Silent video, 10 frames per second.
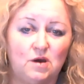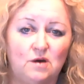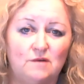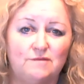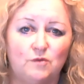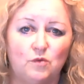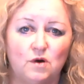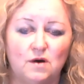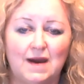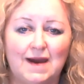
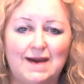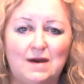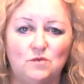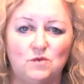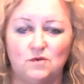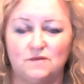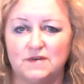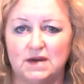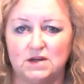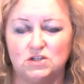for Hangout
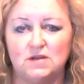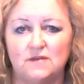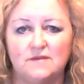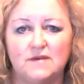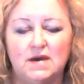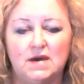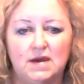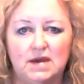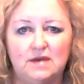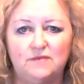notifications.
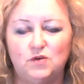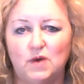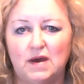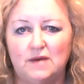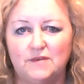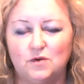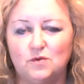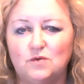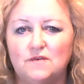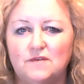If you have
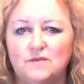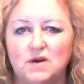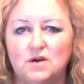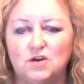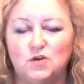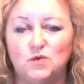circles where you